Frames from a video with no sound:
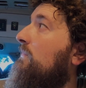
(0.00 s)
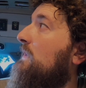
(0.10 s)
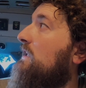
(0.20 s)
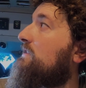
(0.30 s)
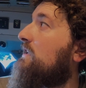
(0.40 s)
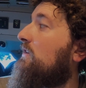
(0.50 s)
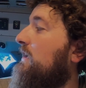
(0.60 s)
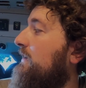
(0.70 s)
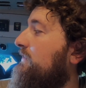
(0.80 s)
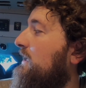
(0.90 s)
because then I'll
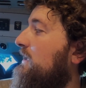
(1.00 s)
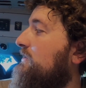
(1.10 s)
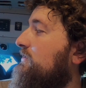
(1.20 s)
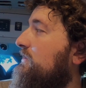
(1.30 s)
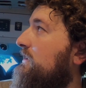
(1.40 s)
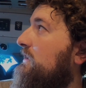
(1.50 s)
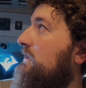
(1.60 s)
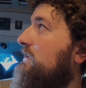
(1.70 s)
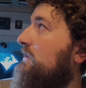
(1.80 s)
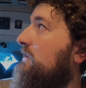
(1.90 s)
have to
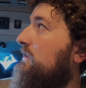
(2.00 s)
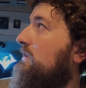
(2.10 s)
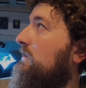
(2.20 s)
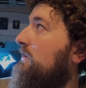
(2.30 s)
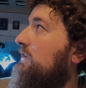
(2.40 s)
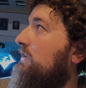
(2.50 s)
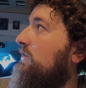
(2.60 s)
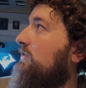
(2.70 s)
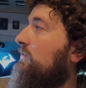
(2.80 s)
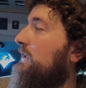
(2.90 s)
actually
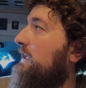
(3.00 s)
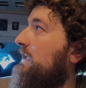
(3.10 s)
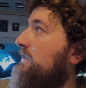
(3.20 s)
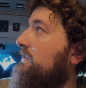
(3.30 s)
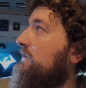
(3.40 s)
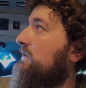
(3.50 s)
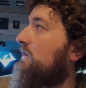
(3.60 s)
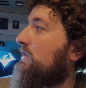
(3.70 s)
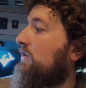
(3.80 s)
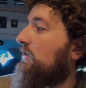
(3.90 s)
create
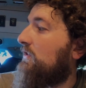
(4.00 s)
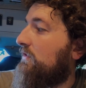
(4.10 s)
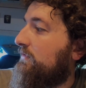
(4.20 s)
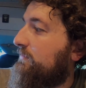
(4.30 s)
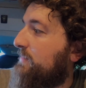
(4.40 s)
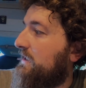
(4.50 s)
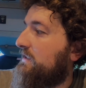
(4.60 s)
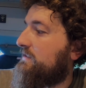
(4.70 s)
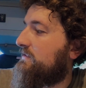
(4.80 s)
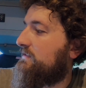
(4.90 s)
a curve
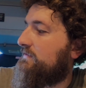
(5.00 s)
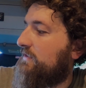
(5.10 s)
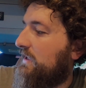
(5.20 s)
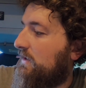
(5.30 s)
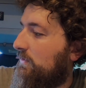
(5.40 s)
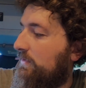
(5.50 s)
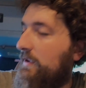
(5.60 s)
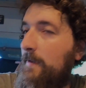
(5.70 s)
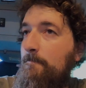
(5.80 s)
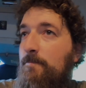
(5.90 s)
piece for that whole
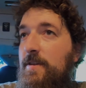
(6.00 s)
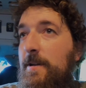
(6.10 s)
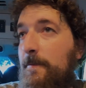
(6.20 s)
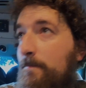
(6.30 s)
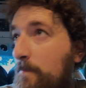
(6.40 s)
thing. So